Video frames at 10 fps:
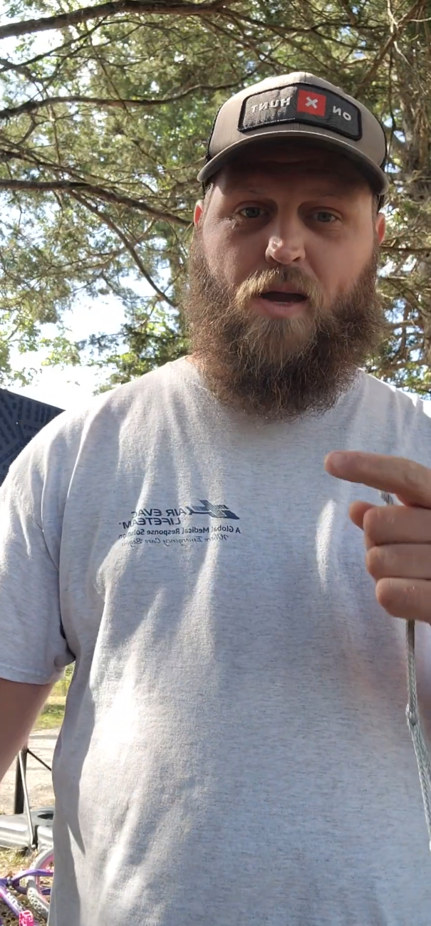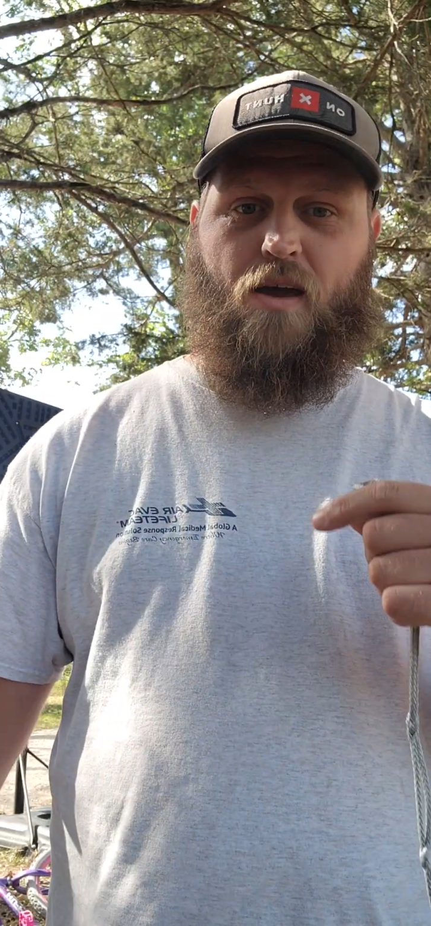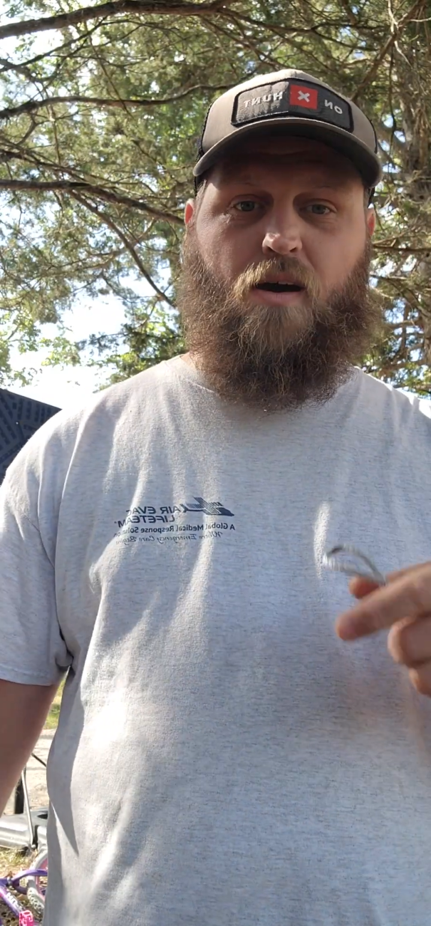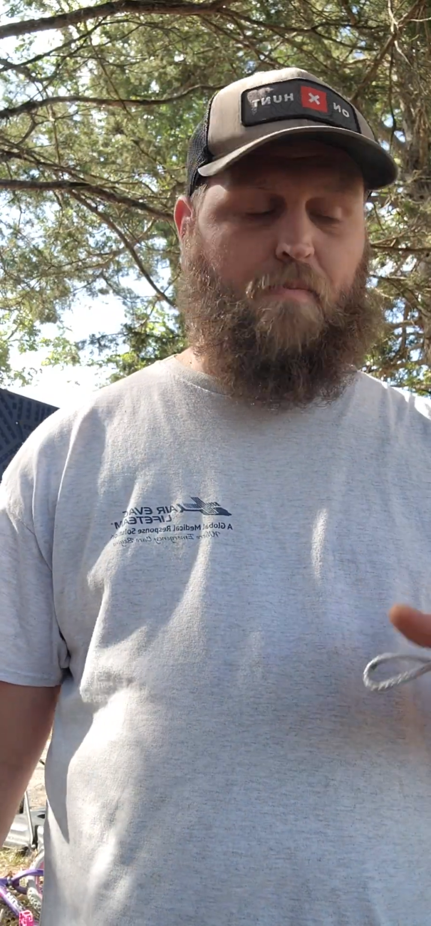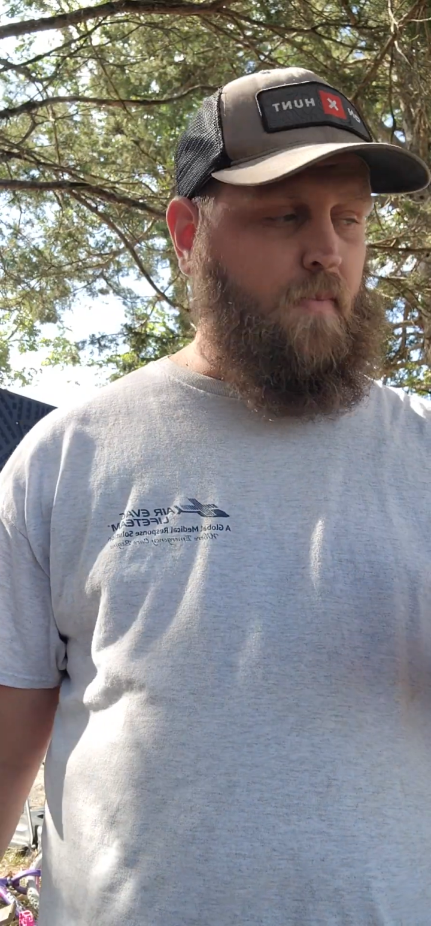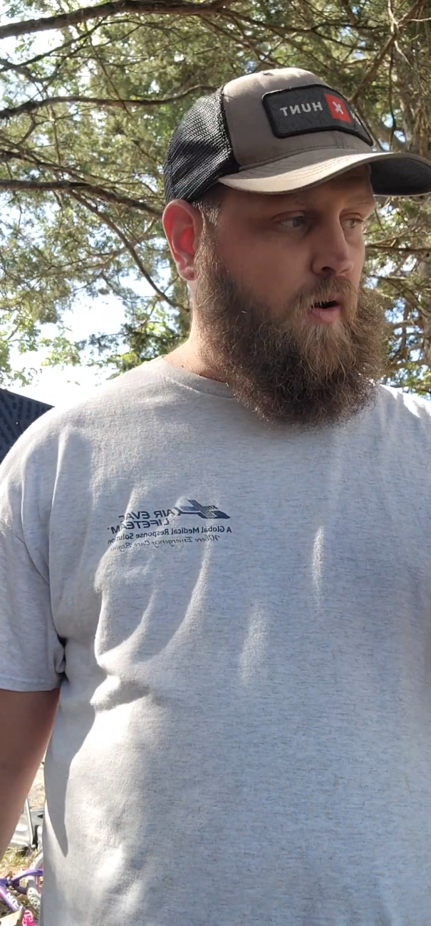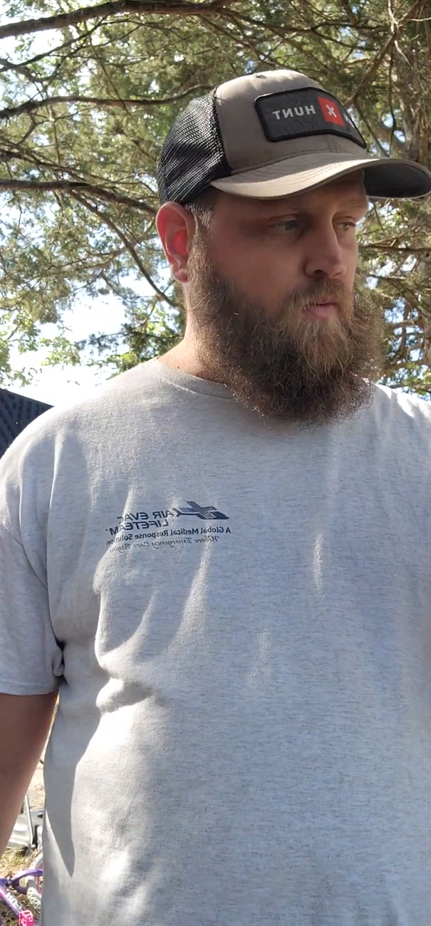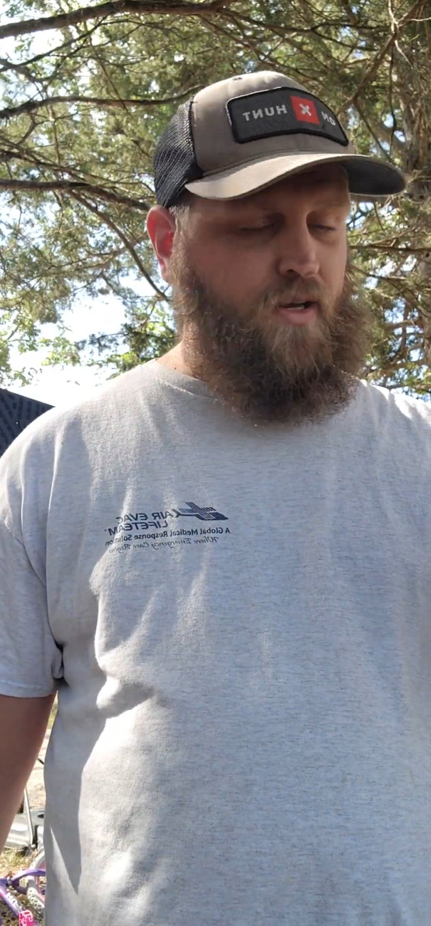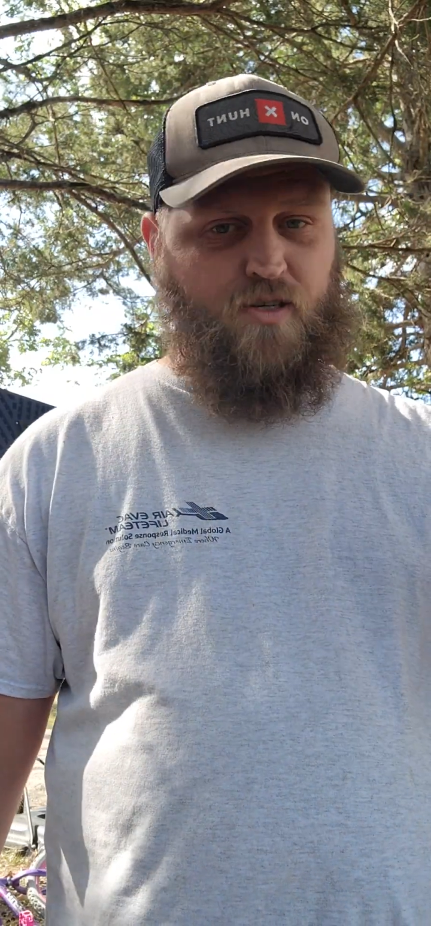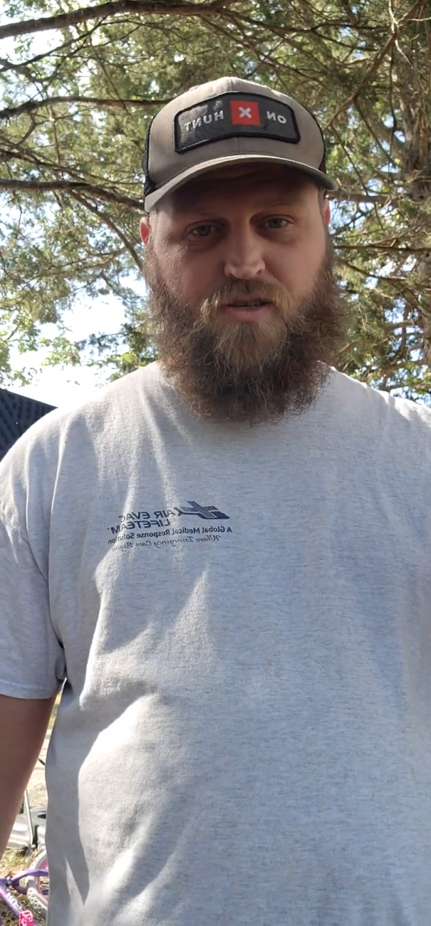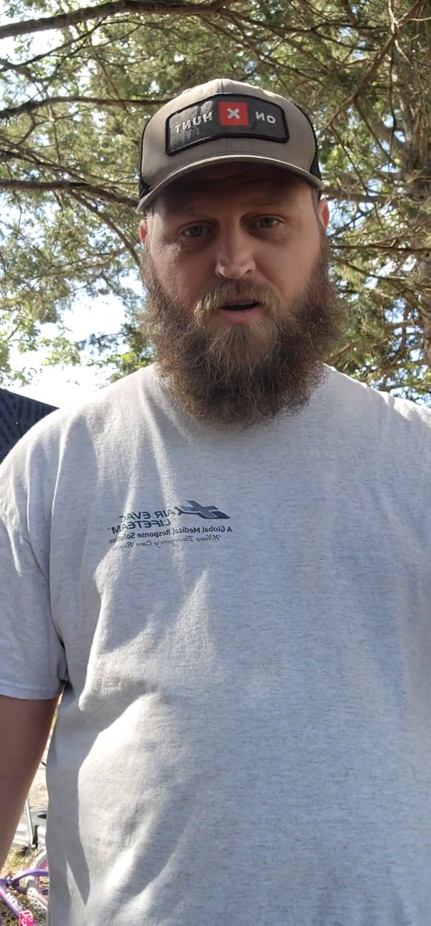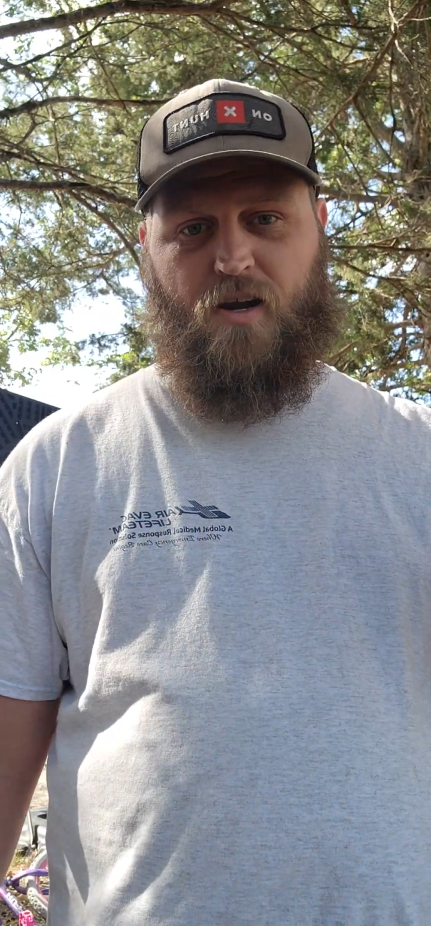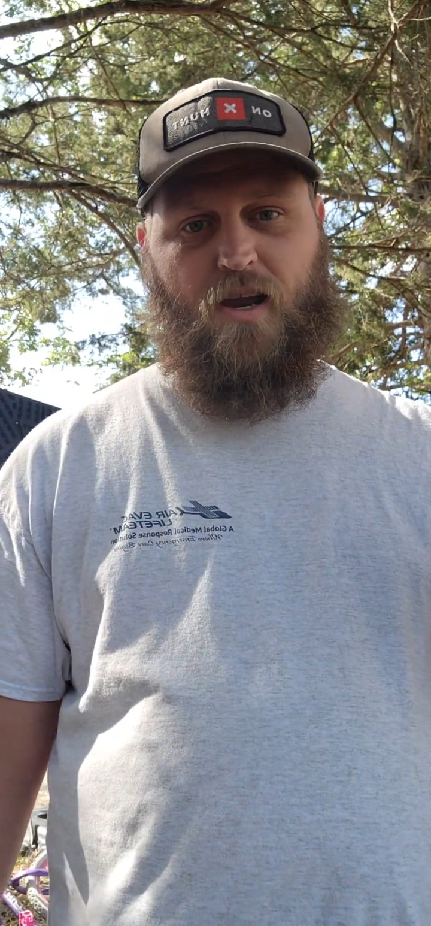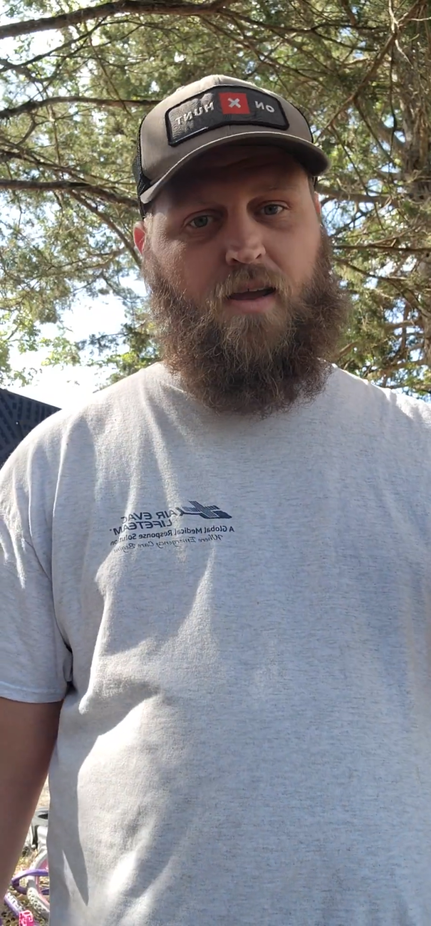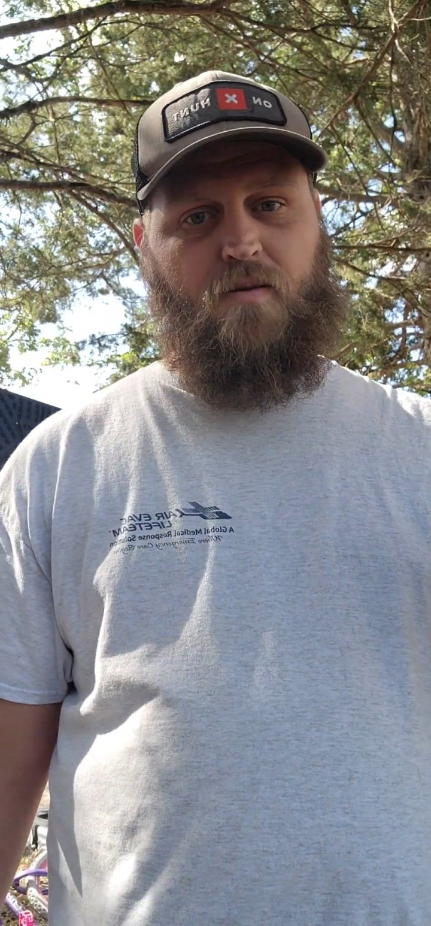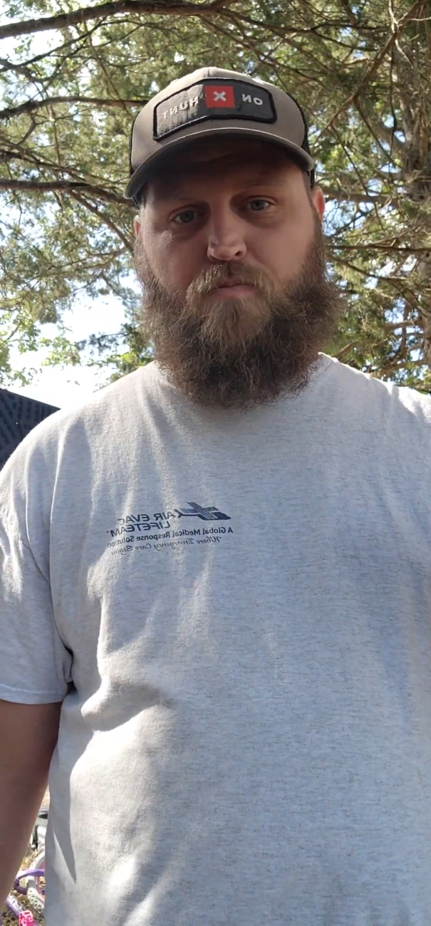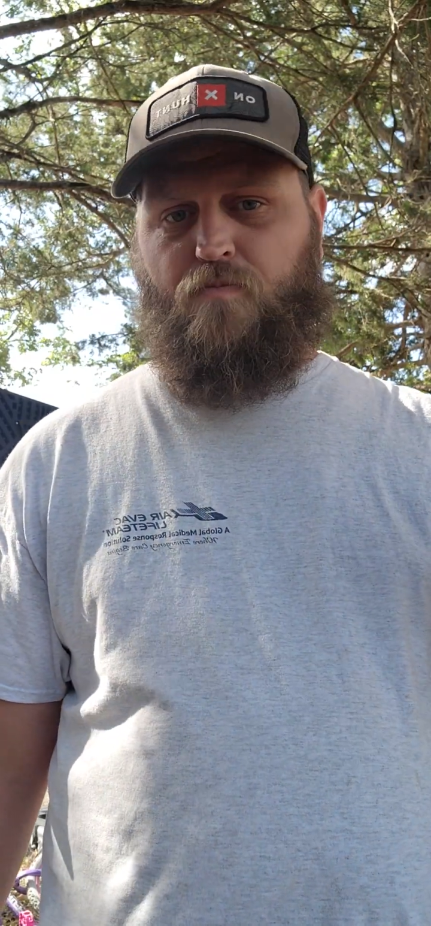me up on this tree,